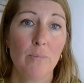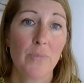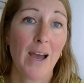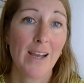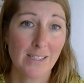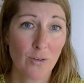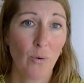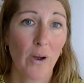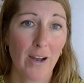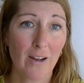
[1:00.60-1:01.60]
That is
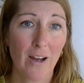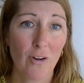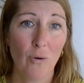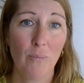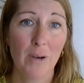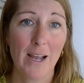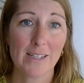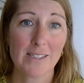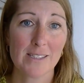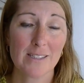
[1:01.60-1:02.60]
quite a
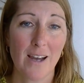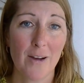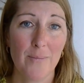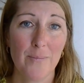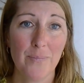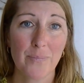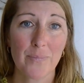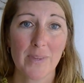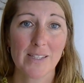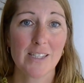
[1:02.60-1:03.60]
complex
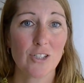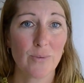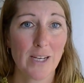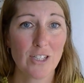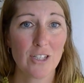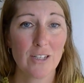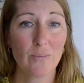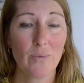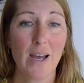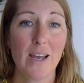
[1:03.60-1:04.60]

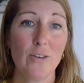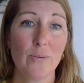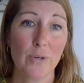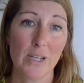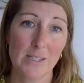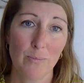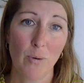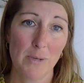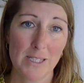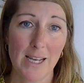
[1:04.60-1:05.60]
situation where you will need to
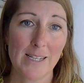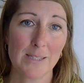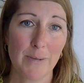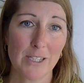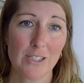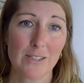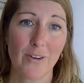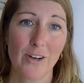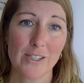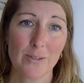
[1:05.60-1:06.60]
probably take specialist
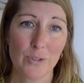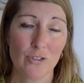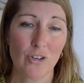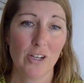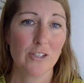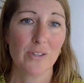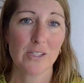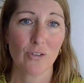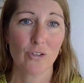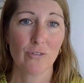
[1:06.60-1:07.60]
advice. I wouldn't try and do
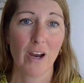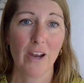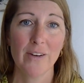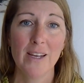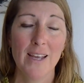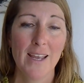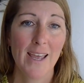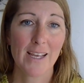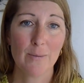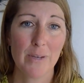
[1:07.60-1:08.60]
this on your own.
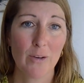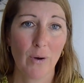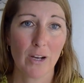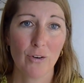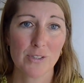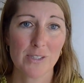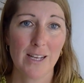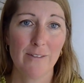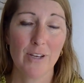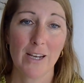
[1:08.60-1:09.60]
It can be quite
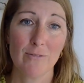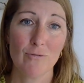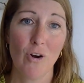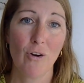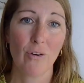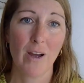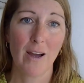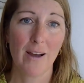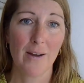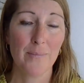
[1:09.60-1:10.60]
costly if you get it wrong,
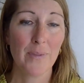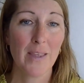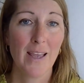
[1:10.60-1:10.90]
and